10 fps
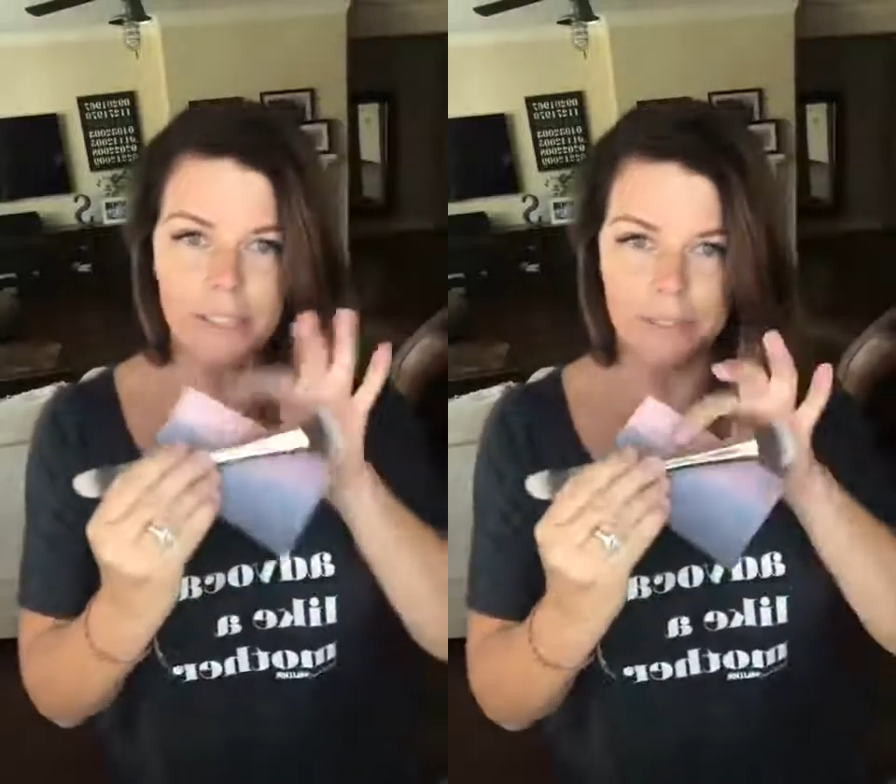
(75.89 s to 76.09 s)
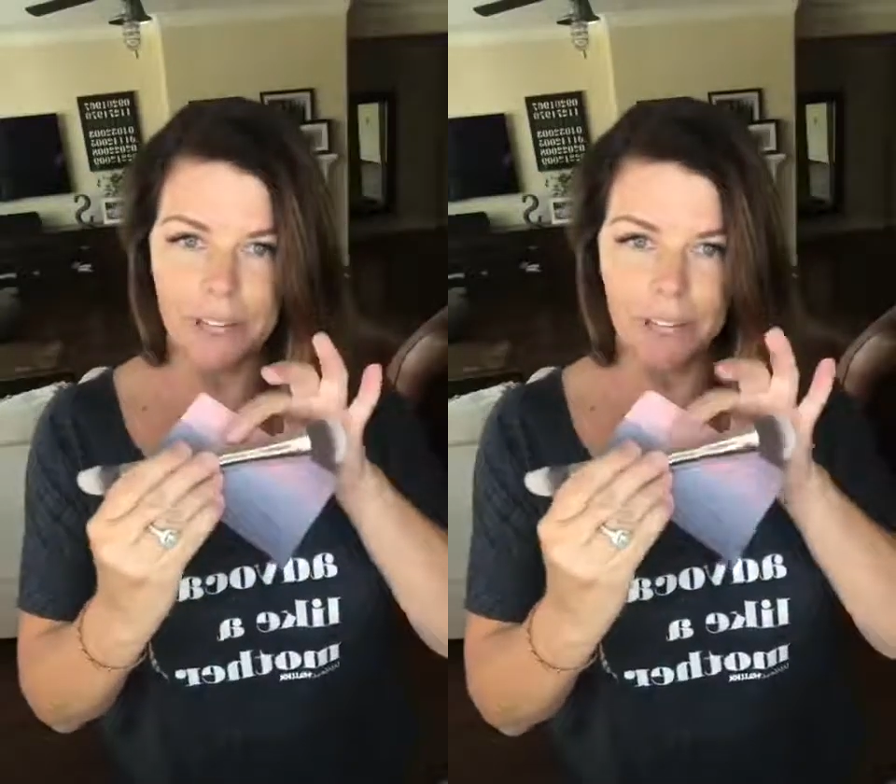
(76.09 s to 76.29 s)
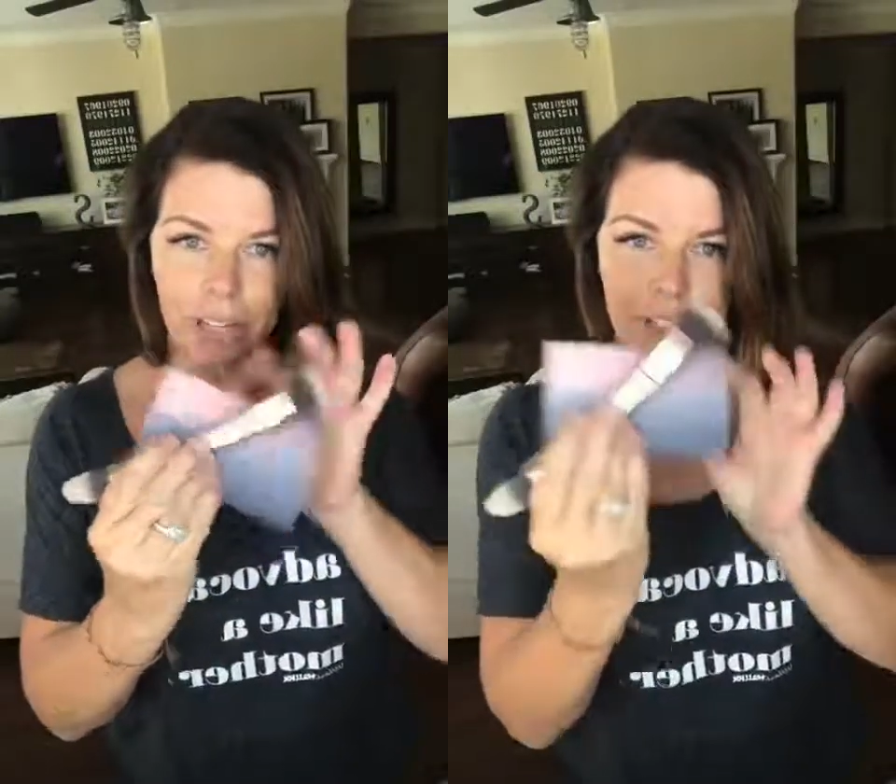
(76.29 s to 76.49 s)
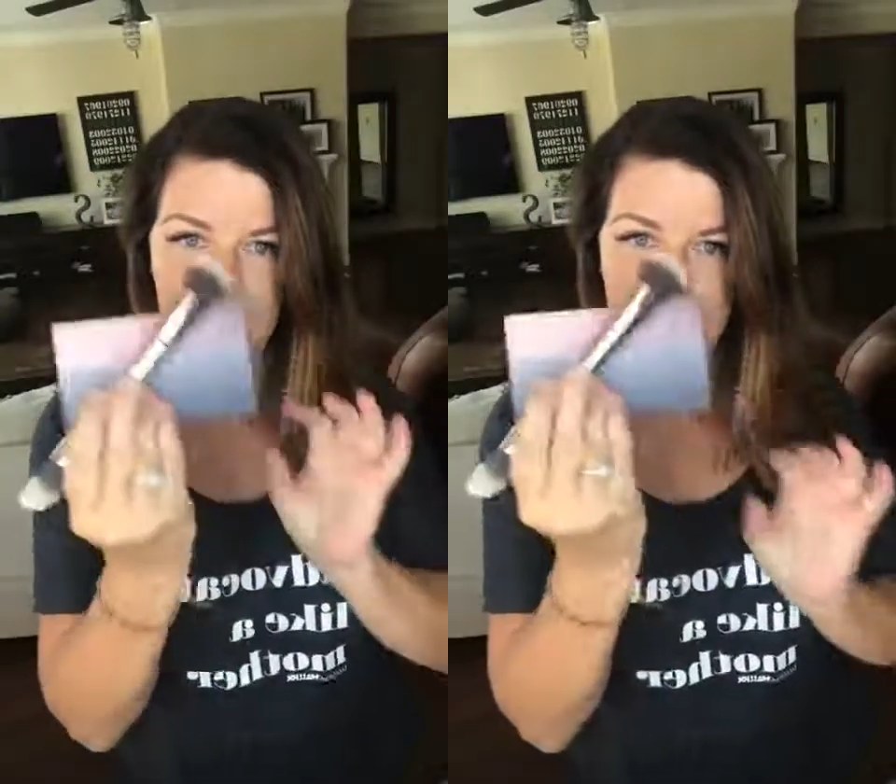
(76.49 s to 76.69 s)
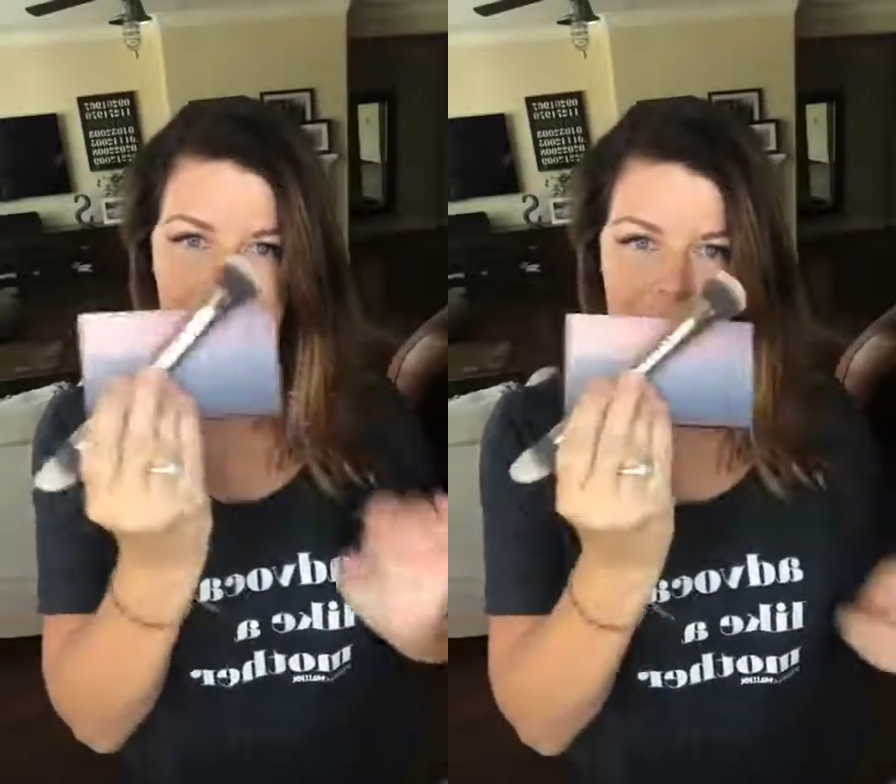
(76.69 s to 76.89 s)
filled,
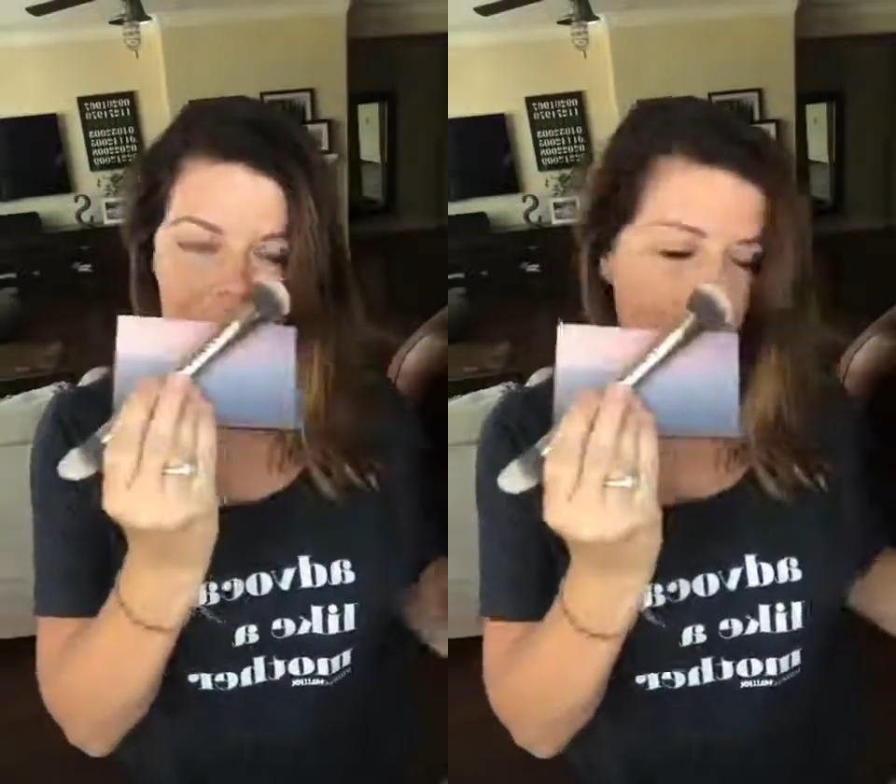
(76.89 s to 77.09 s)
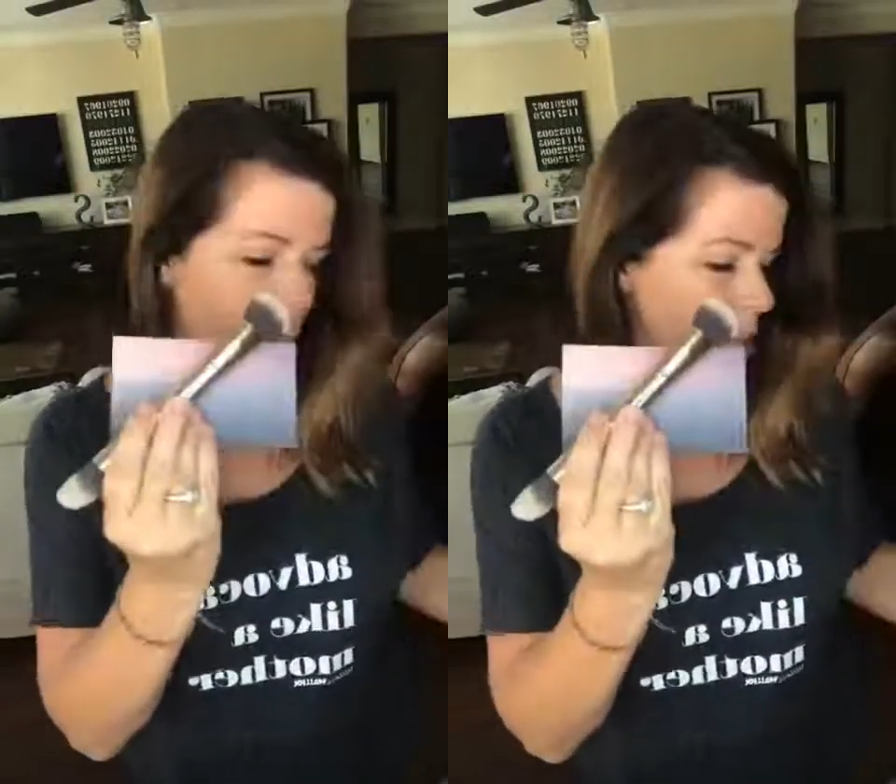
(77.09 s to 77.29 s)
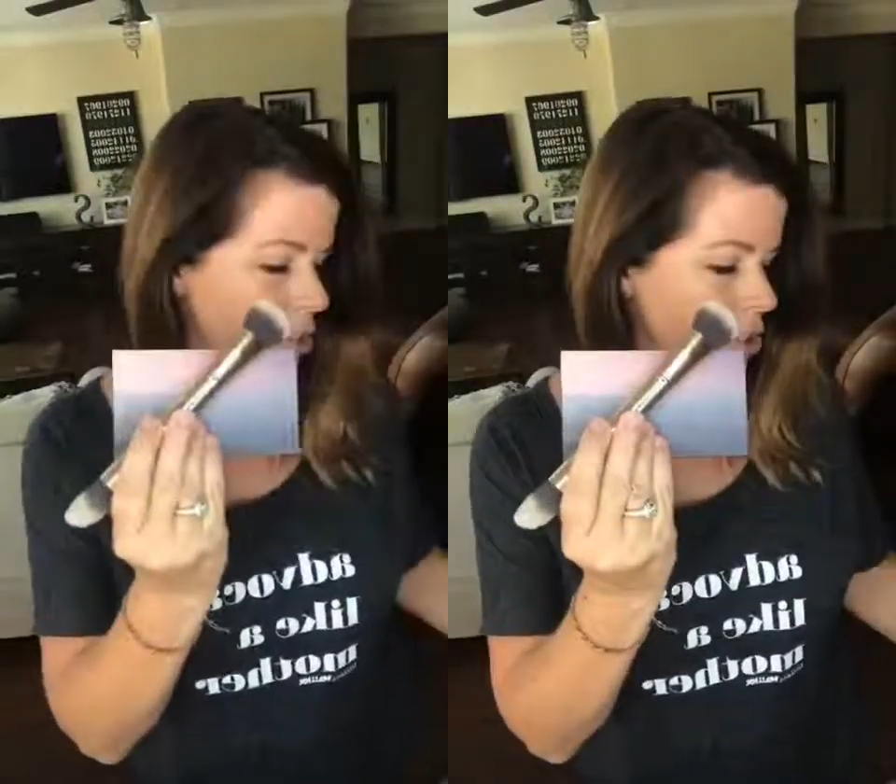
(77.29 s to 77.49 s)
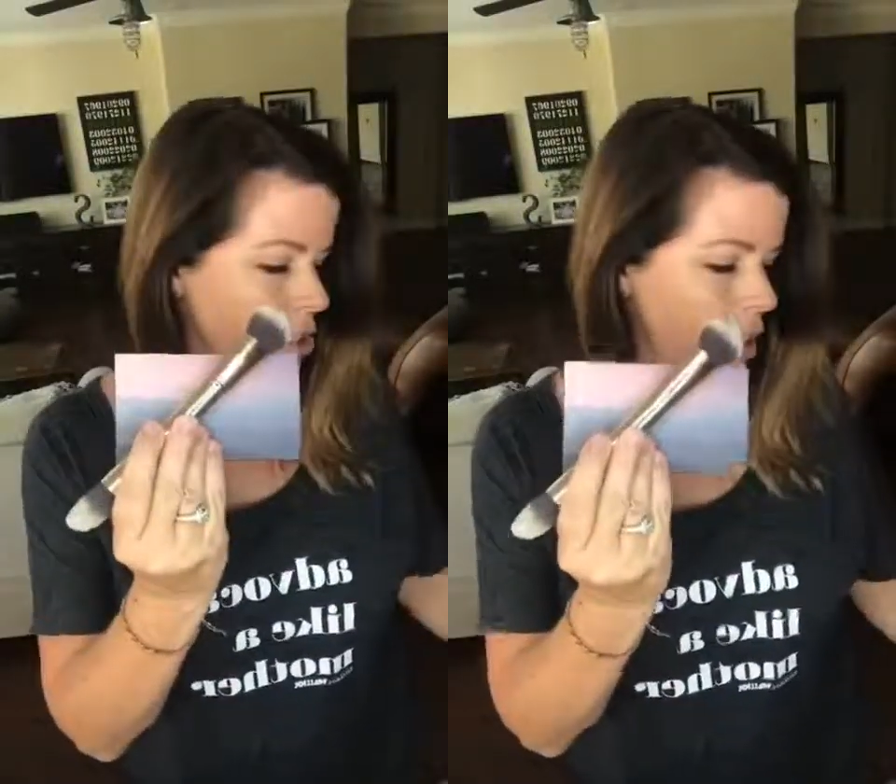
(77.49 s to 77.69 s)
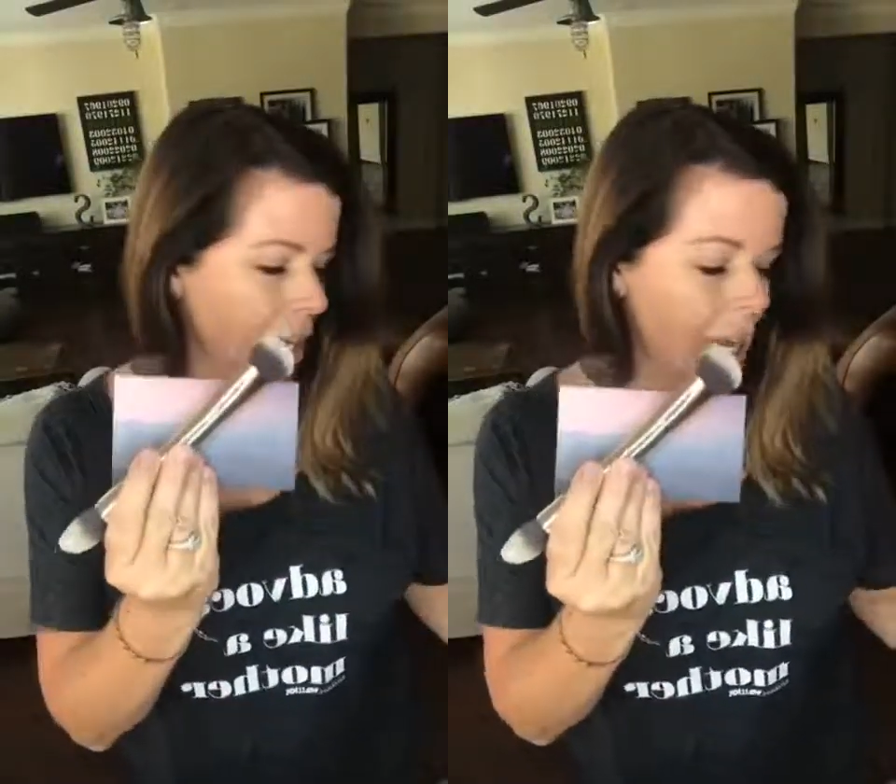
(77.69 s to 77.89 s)
this brush,